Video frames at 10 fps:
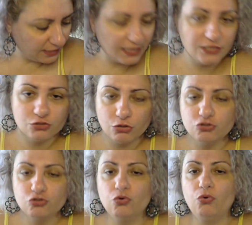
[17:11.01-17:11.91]
It's
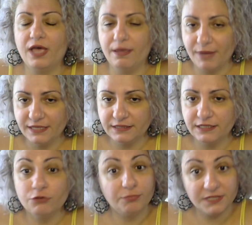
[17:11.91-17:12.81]
also a matter
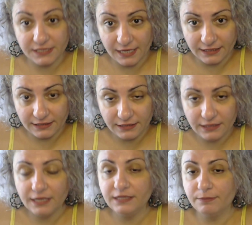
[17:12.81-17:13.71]
of mentality
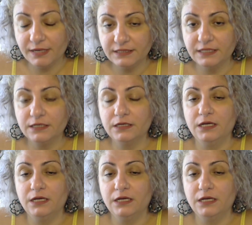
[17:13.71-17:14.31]
and a matter